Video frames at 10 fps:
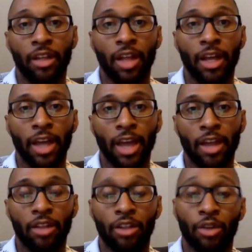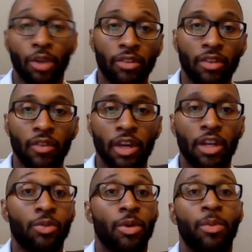like, hey, like the creativity,
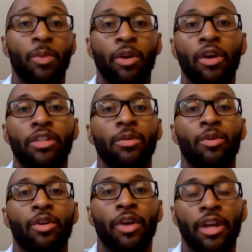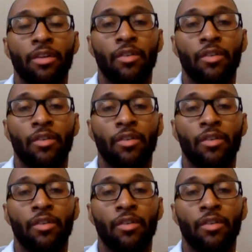because we have people on our team who are creative,